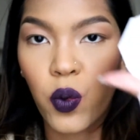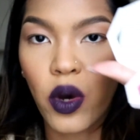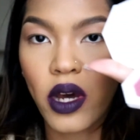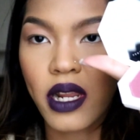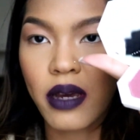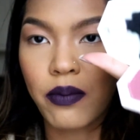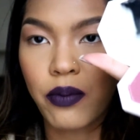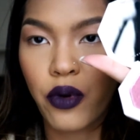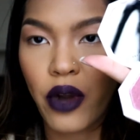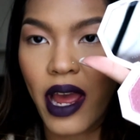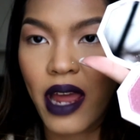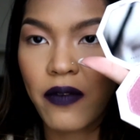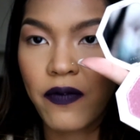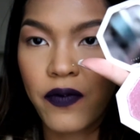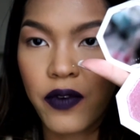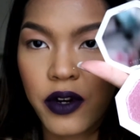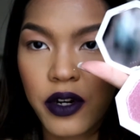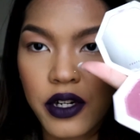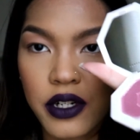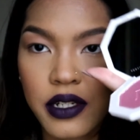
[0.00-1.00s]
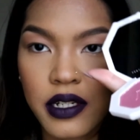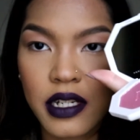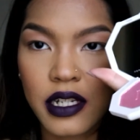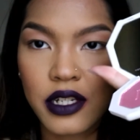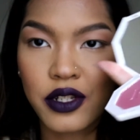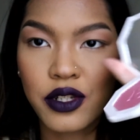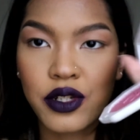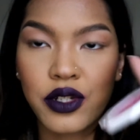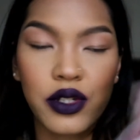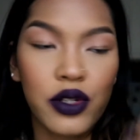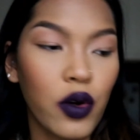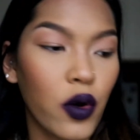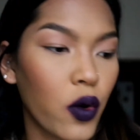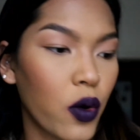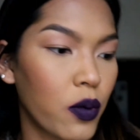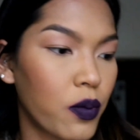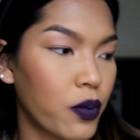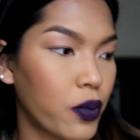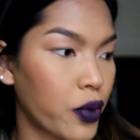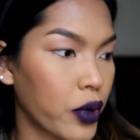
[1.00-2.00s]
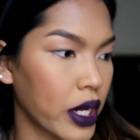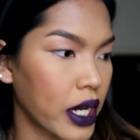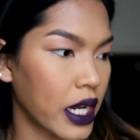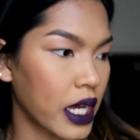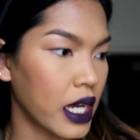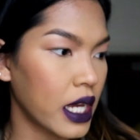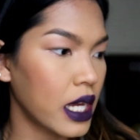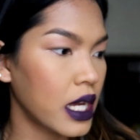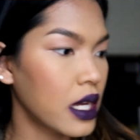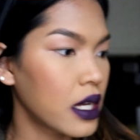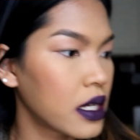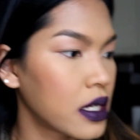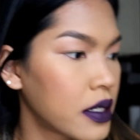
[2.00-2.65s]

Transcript: What a Brat first. It's so pretty,